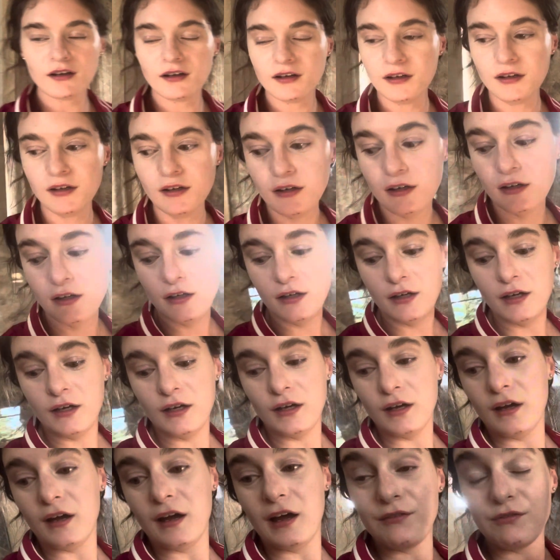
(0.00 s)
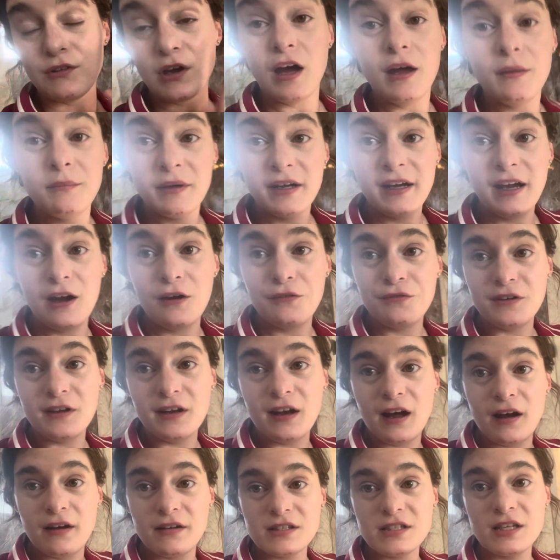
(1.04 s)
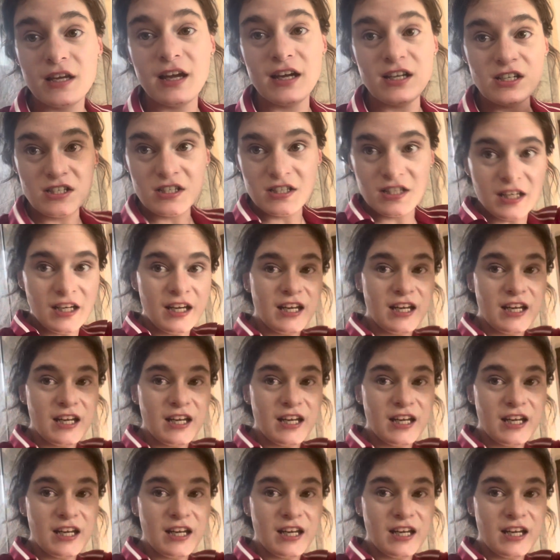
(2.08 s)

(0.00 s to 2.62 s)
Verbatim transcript: I've got my outfit out. I just need